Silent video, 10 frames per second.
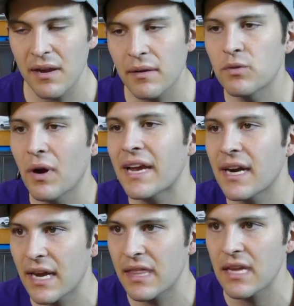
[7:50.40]

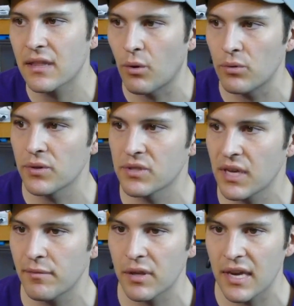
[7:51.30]
granted, I think the older
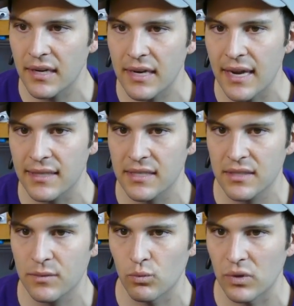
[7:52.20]
stuff with
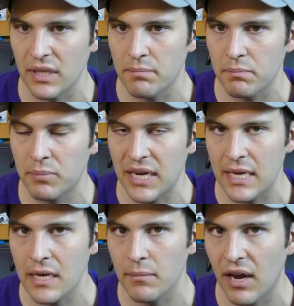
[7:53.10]
incandescence, really
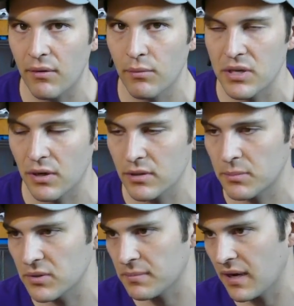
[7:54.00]
picky about
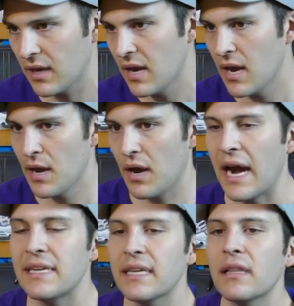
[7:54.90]
rechargeables, but
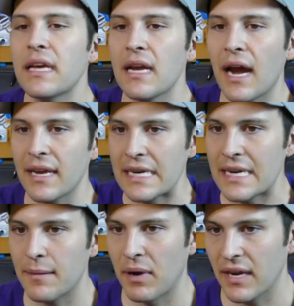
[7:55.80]
ideally I can
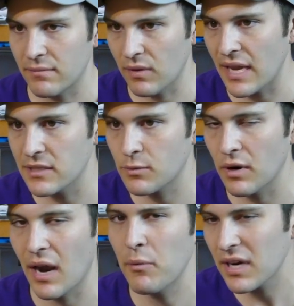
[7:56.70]
get my light
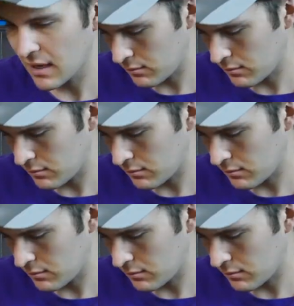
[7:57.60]
squared. I want to get